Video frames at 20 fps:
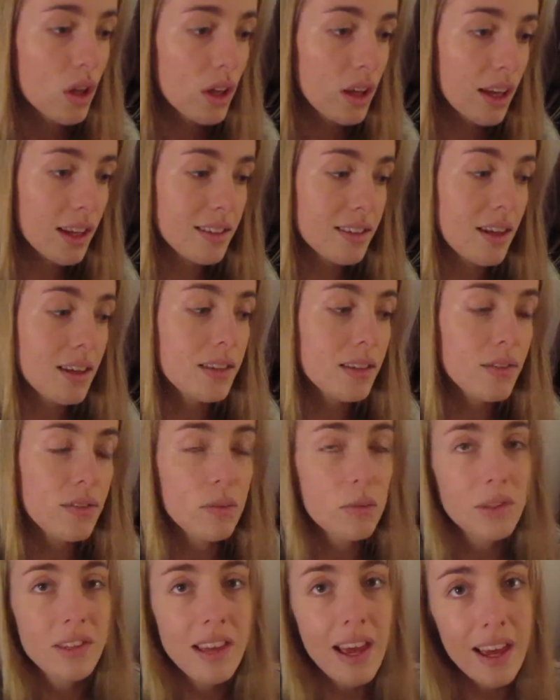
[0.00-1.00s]
exciting for
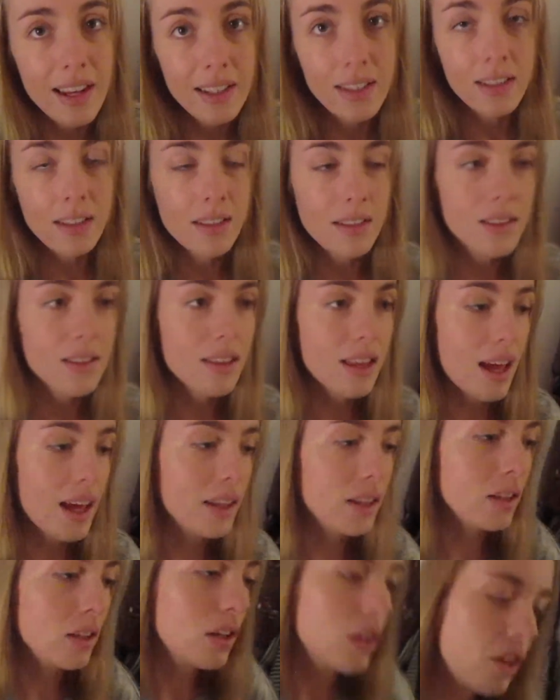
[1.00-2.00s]
me to edit
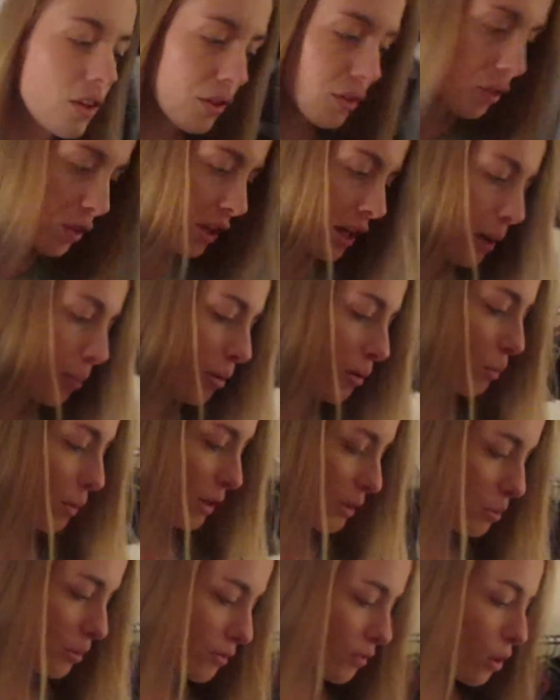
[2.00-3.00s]
than the couple of
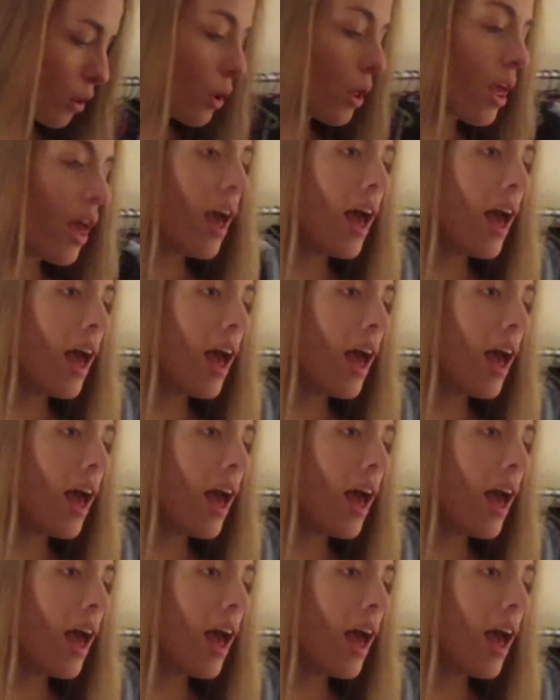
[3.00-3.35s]
weeks before.